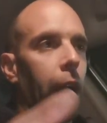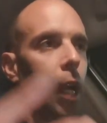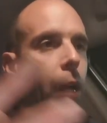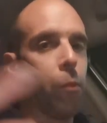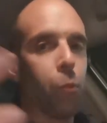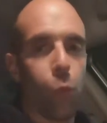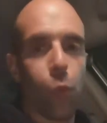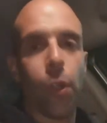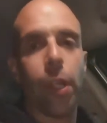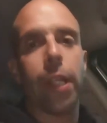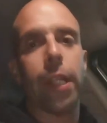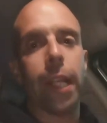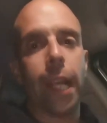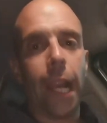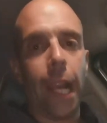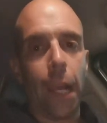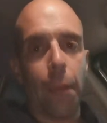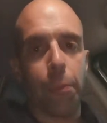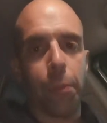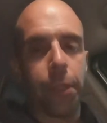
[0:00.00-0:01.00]
really
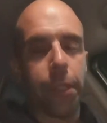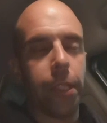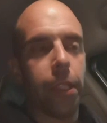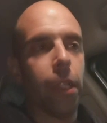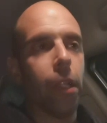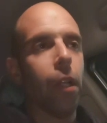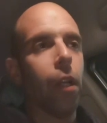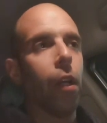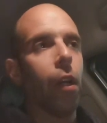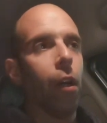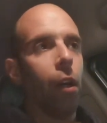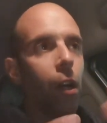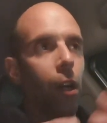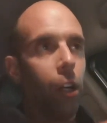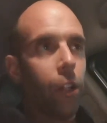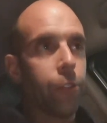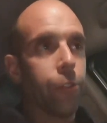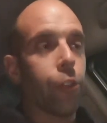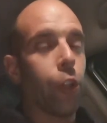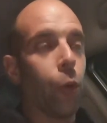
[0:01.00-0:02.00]
happy
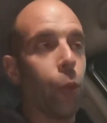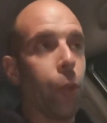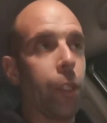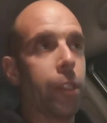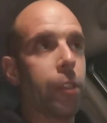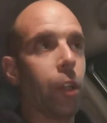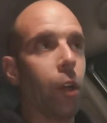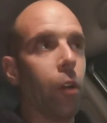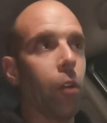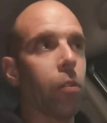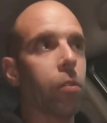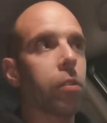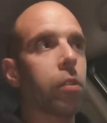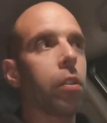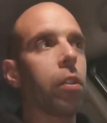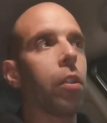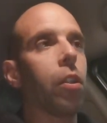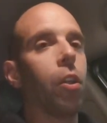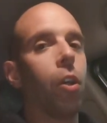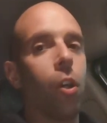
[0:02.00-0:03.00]
of the
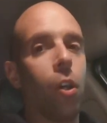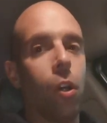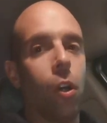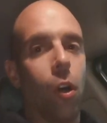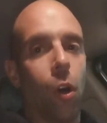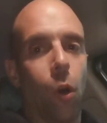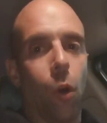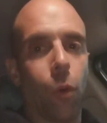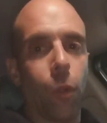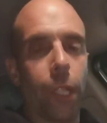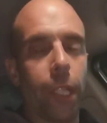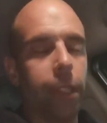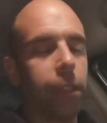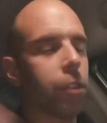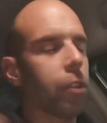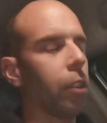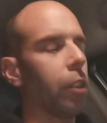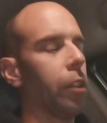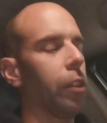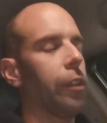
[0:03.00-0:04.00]
result. Oh
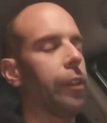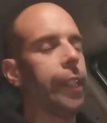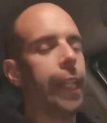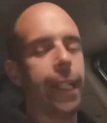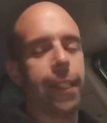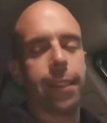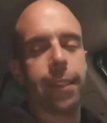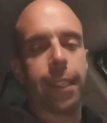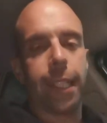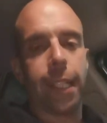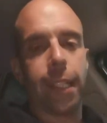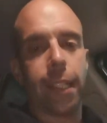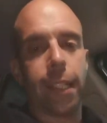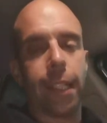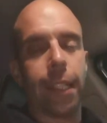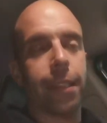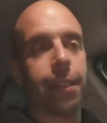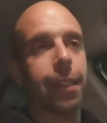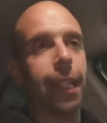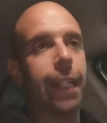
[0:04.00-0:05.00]
yes, next
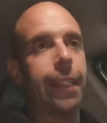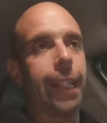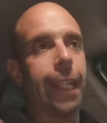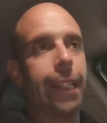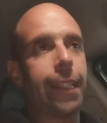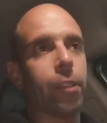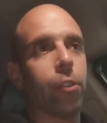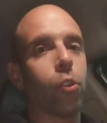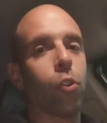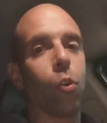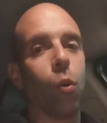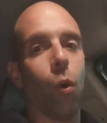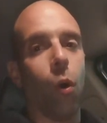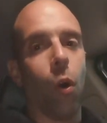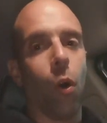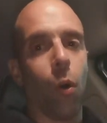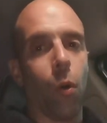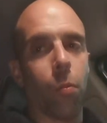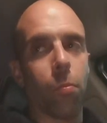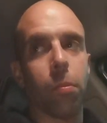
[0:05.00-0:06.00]
thing is that I need to go
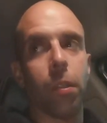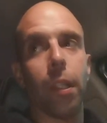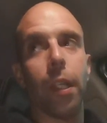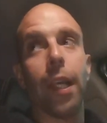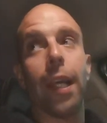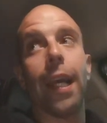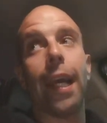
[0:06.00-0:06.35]
home